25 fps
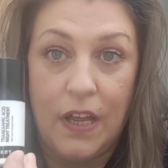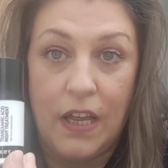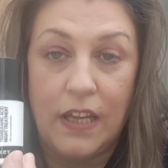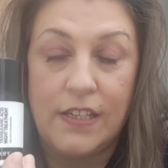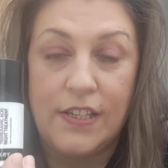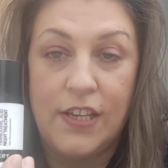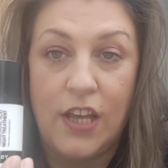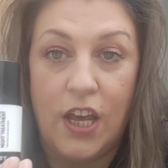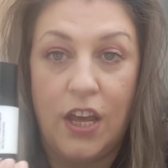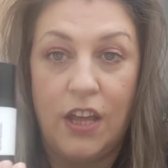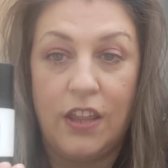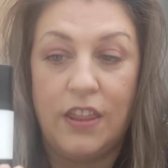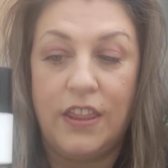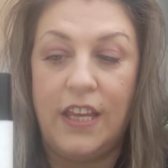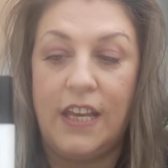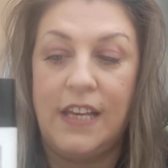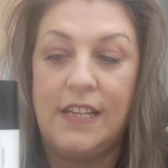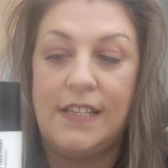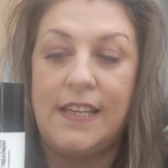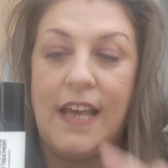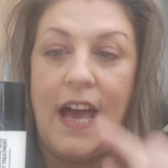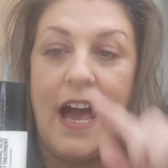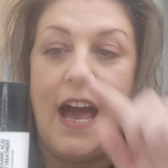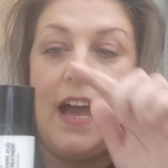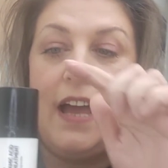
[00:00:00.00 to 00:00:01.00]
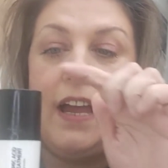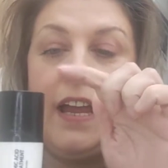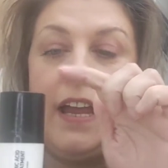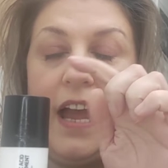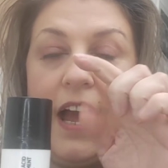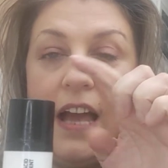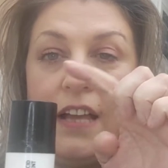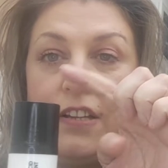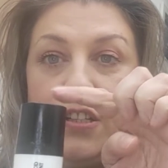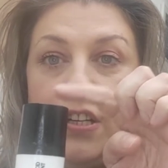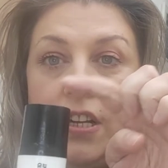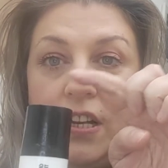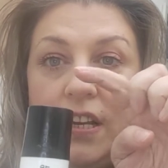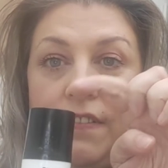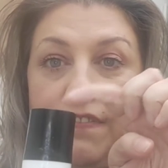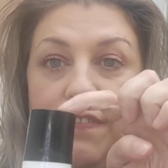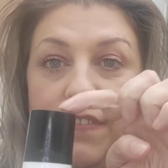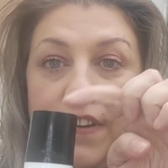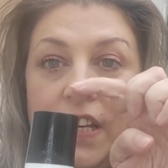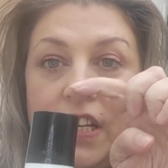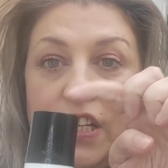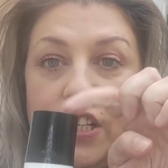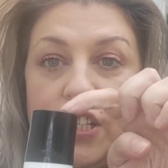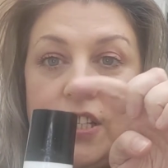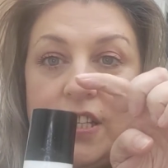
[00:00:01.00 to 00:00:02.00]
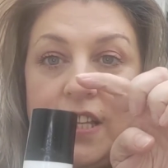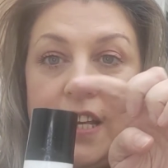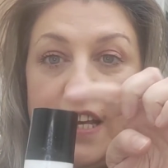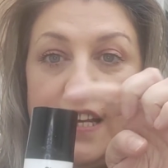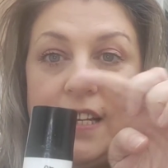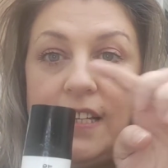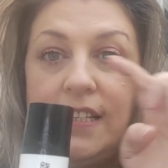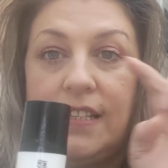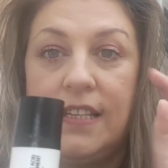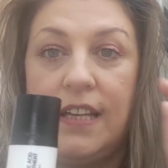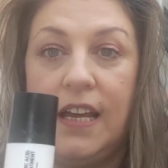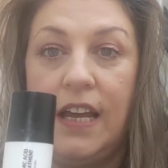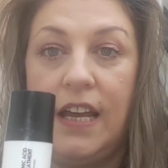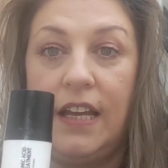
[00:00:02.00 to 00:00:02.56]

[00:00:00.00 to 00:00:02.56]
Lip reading: I actually finished this